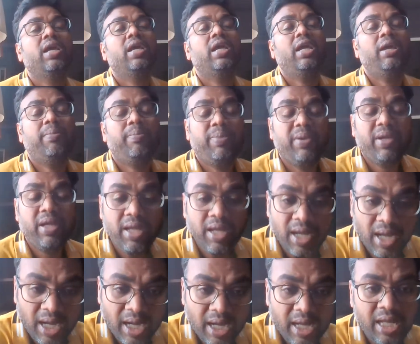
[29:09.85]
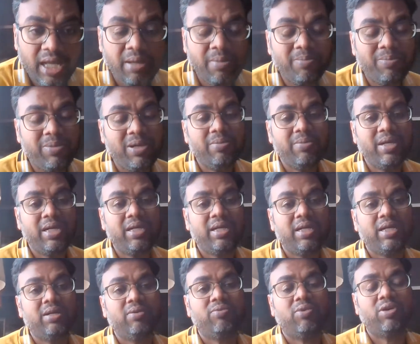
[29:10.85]
API
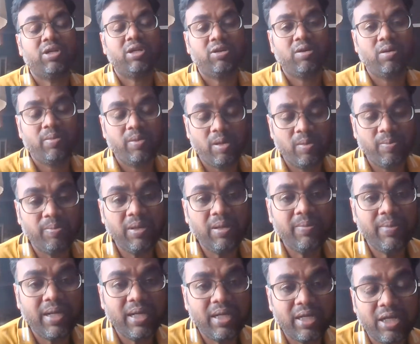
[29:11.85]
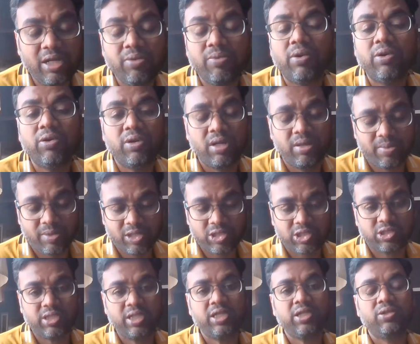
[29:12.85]
implemented, what you have implemented, you want to
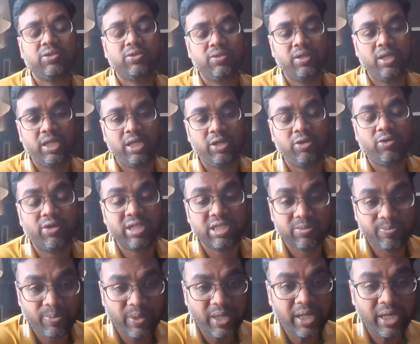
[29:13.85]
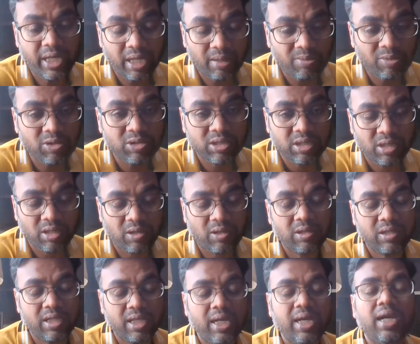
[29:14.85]
demonstrate in your sprint demos and
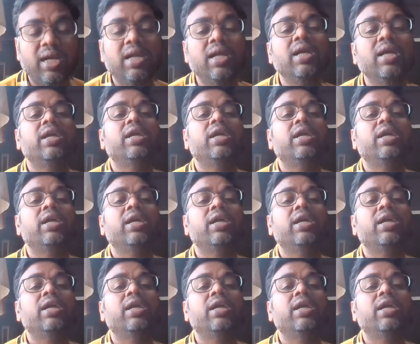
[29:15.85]
all that.